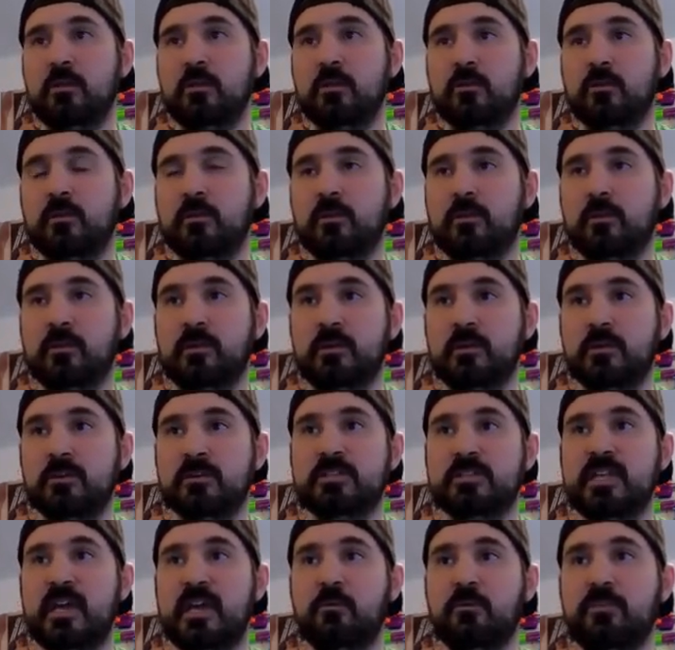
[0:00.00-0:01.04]
you're
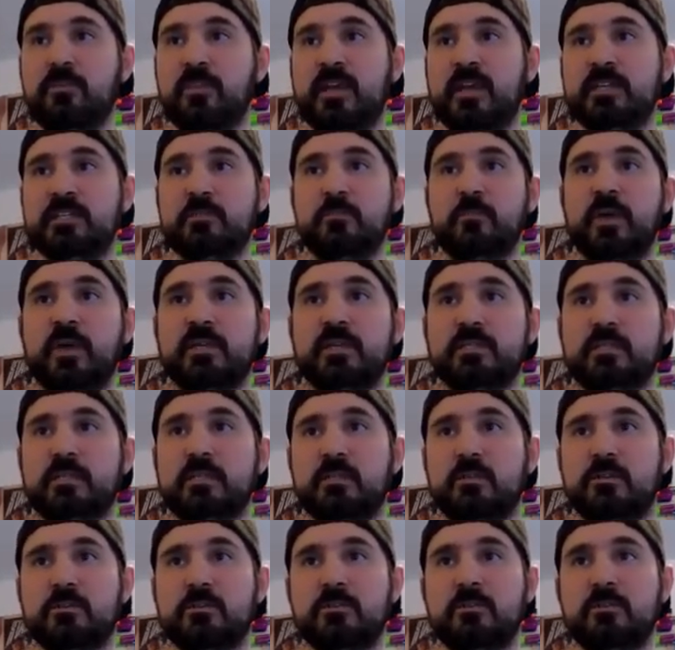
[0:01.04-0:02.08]
set with that
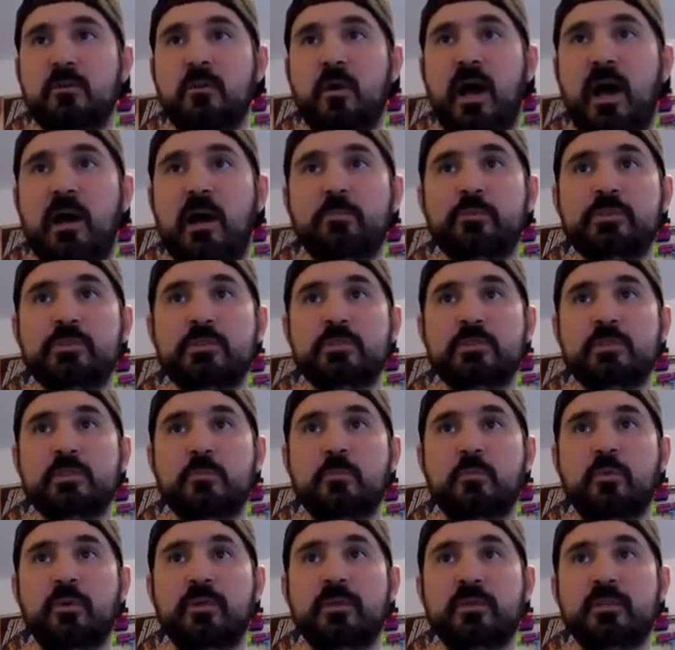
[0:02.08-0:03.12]
spacing. There's no options to
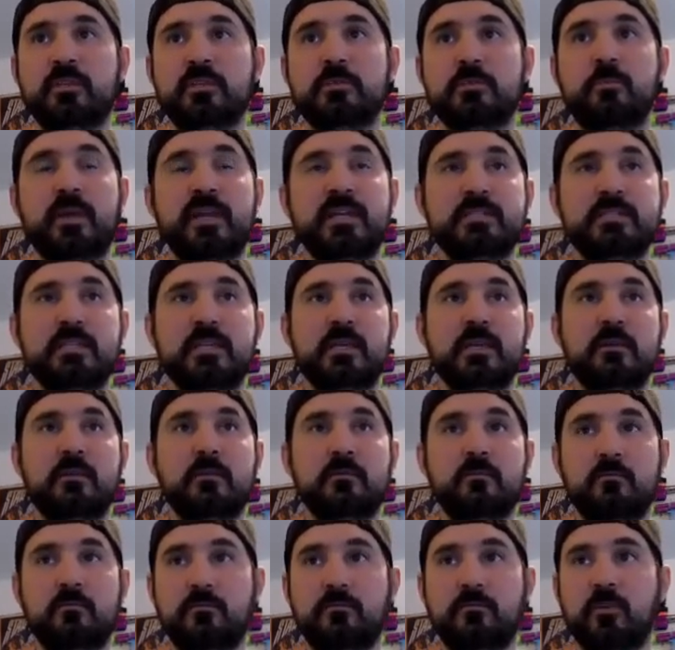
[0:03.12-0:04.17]
bring the
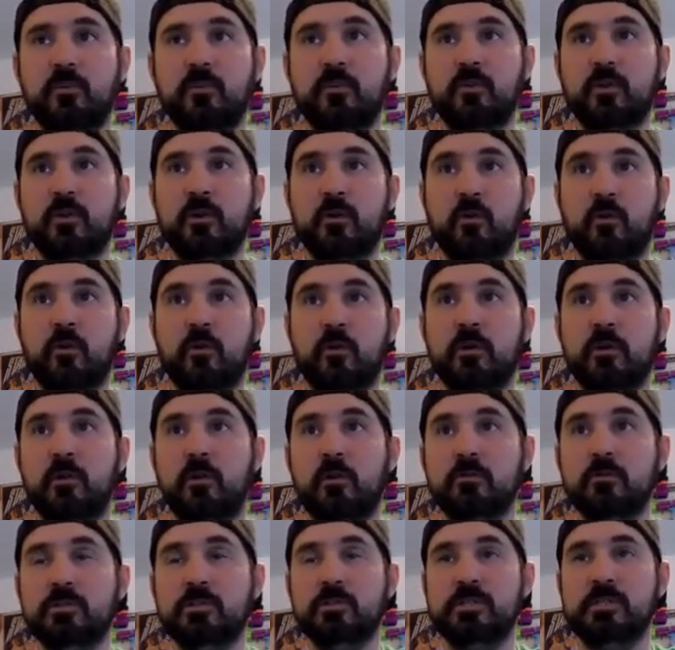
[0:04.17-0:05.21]
spacing further or
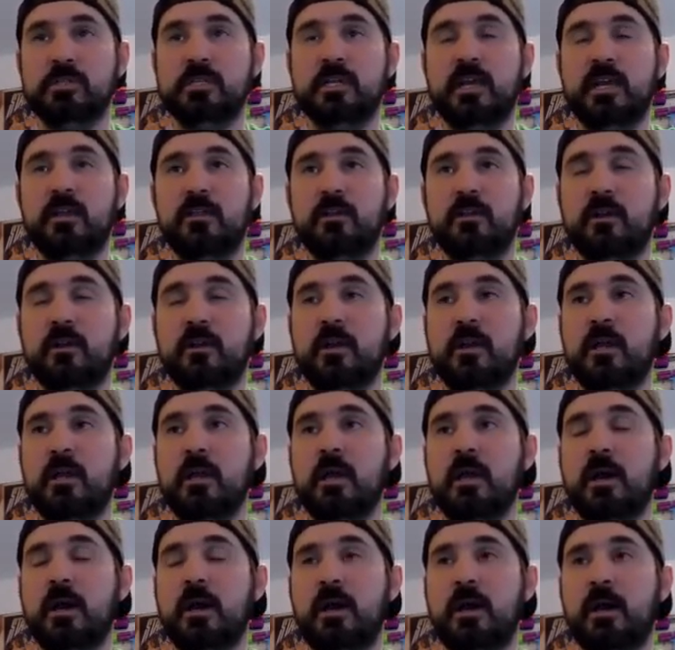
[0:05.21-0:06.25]
closer together.
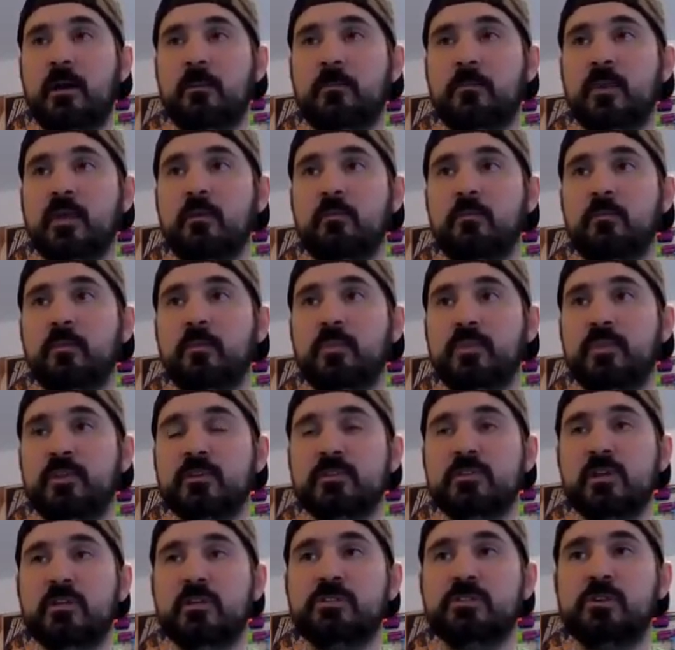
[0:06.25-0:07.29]
But
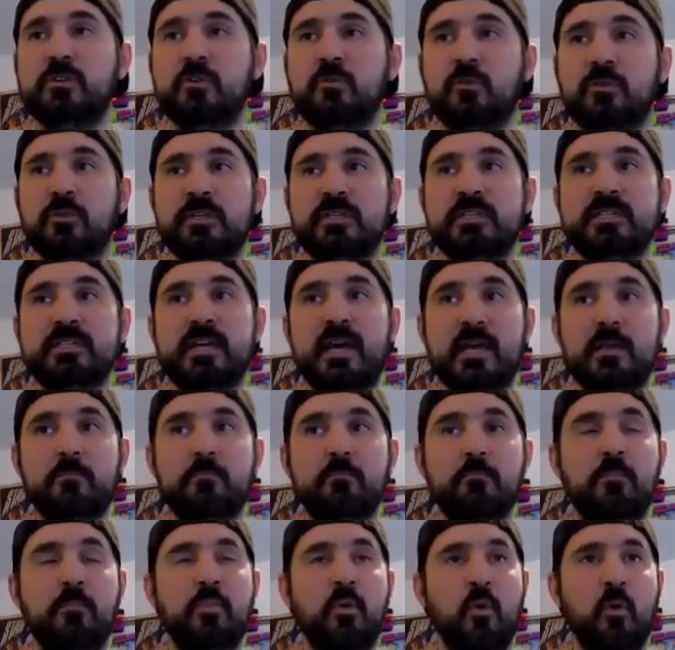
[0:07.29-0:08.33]
there's also a really tight
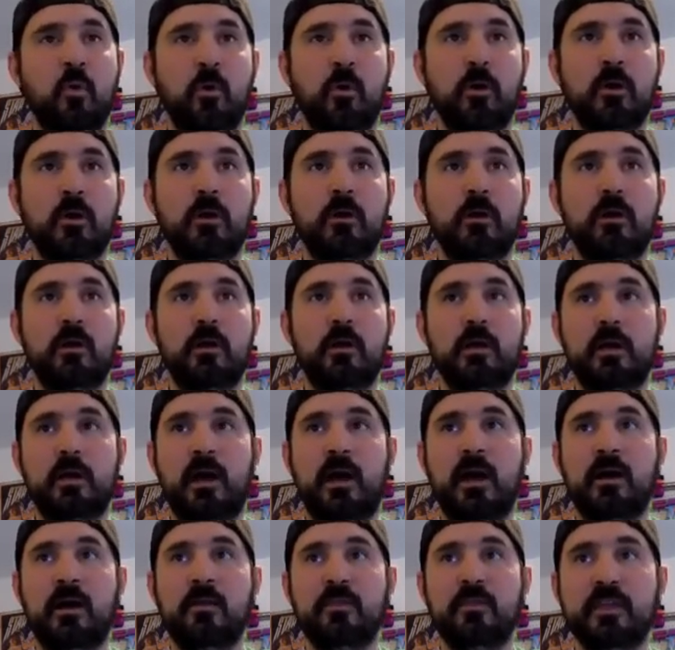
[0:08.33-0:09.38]
bore
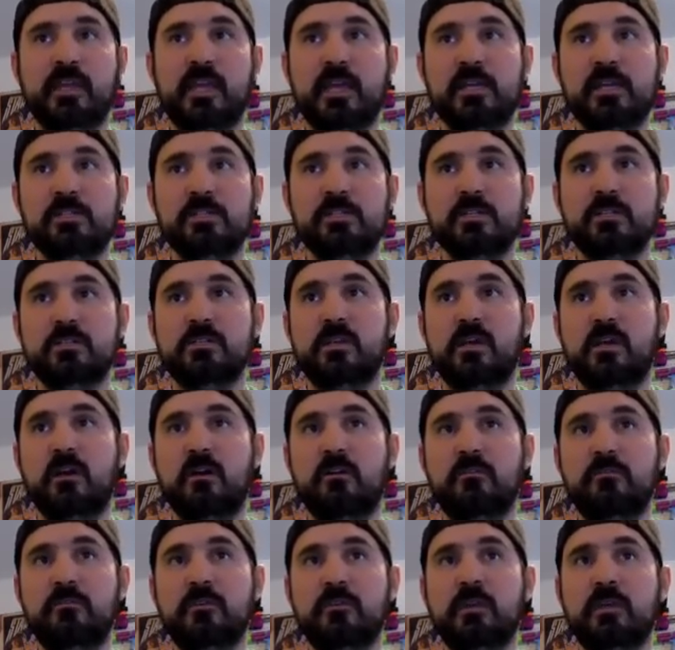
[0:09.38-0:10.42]
on the cage
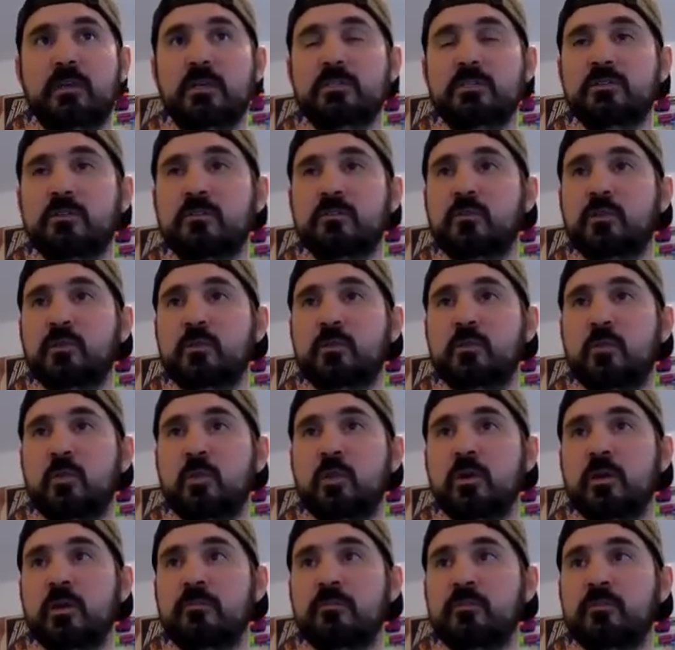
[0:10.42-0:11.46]
itself. So
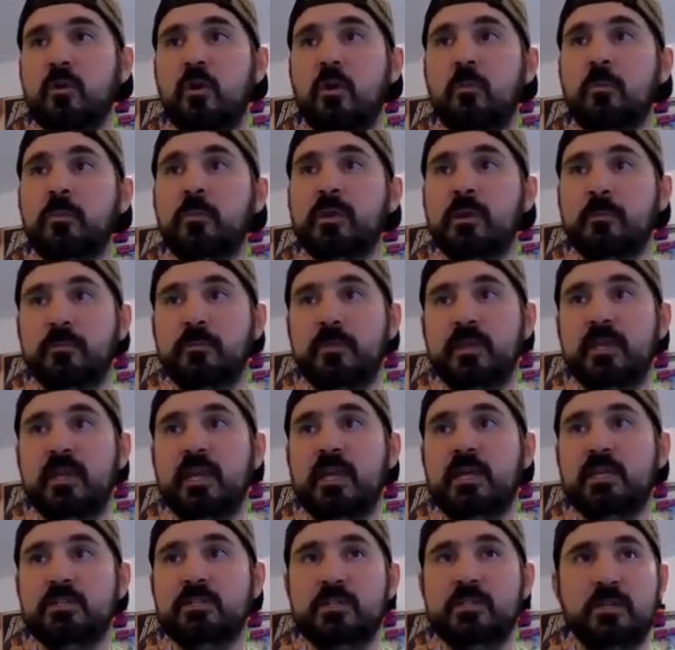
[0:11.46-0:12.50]
if you open up the
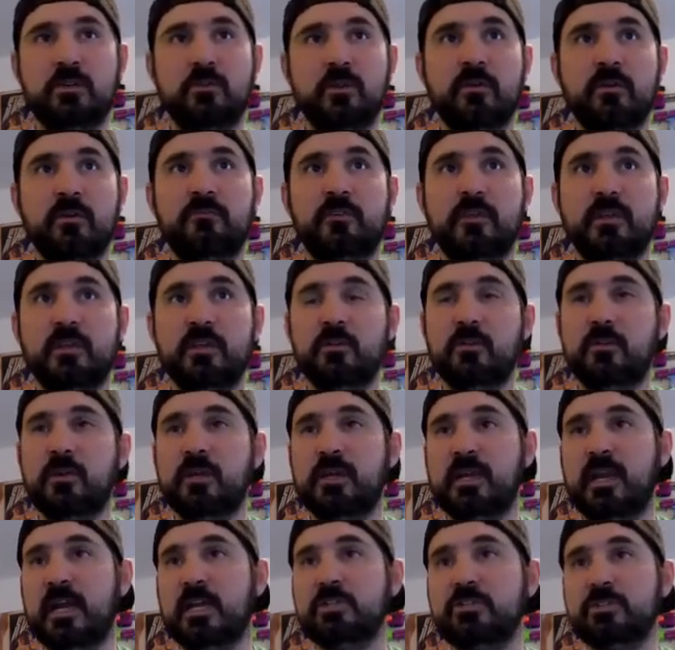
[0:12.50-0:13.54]
cage of the Griffin, you
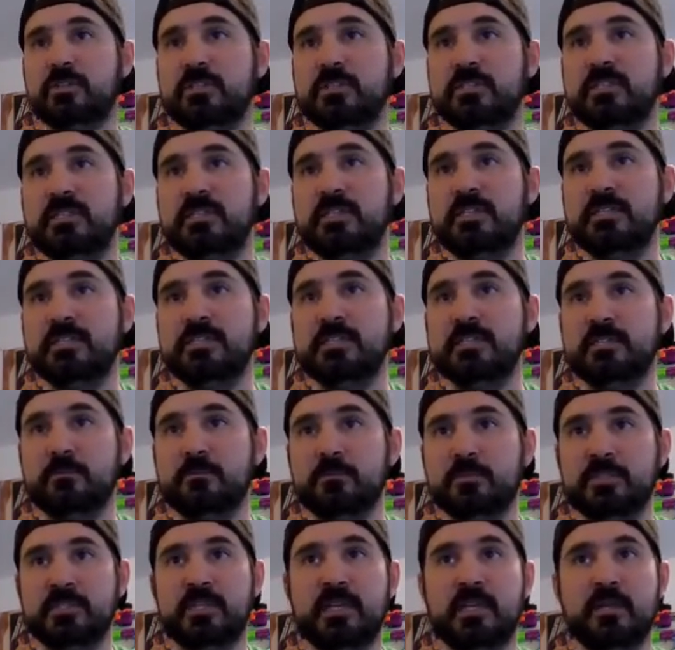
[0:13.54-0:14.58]
can actually see some
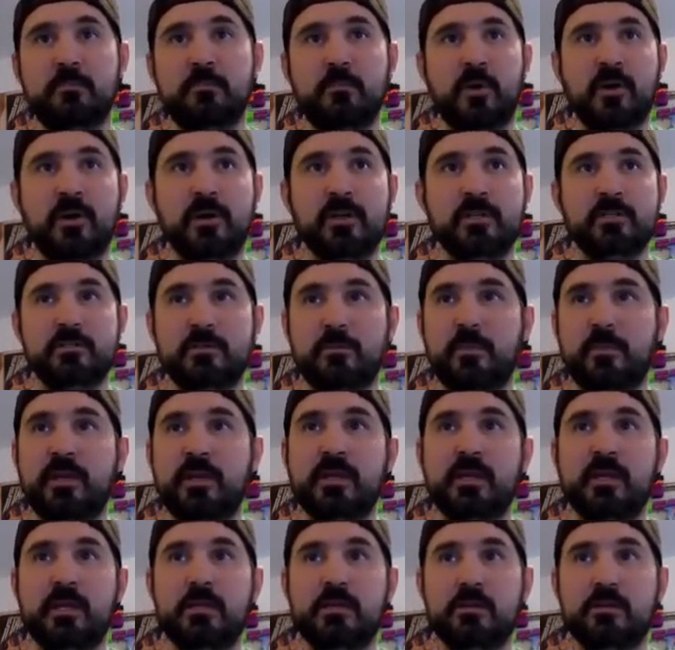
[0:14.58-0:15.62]
skid marks
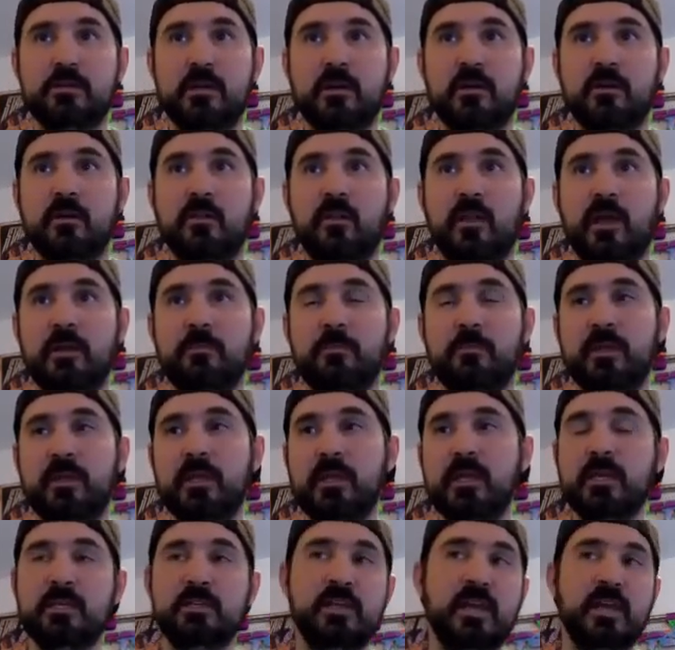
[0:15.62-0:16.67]
depending on your dart alignment.
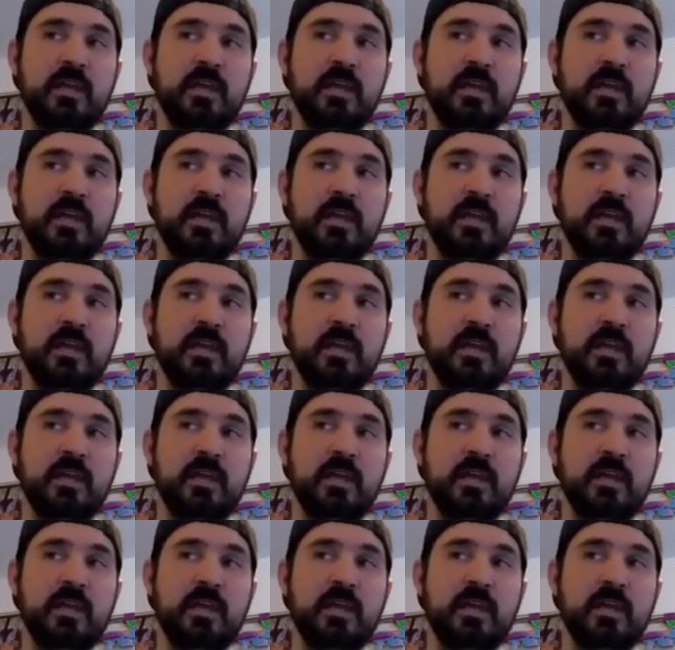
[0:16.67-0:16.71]
You